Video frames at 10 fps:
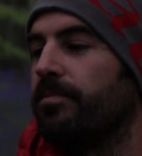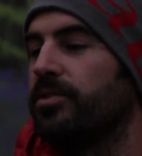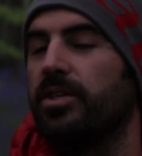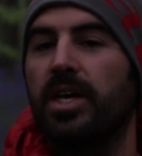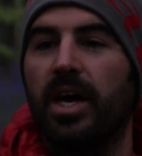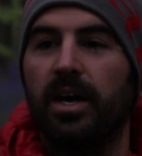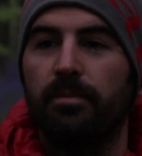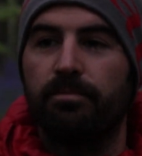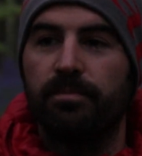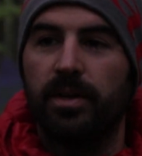So yeah,
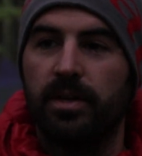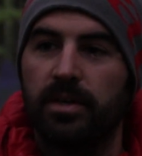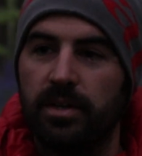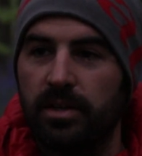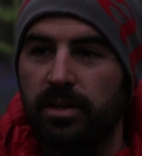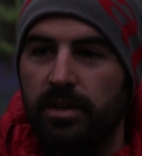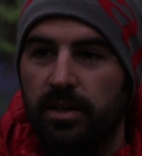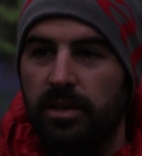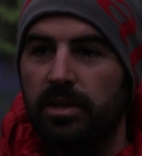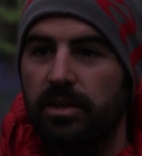
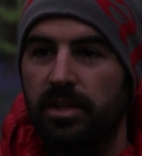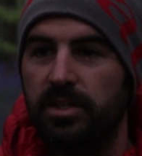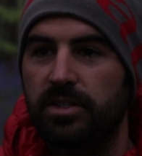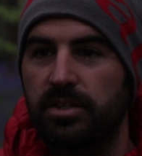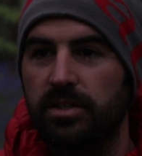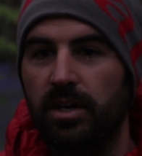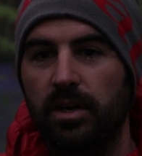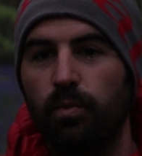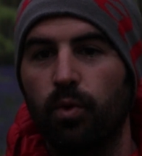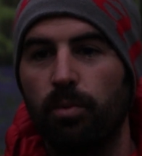this is just
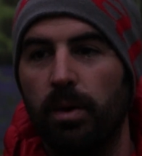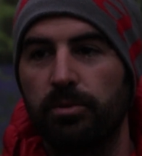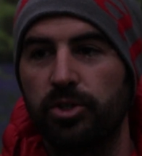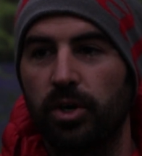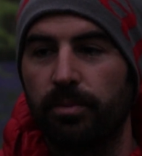like a warm-up shot.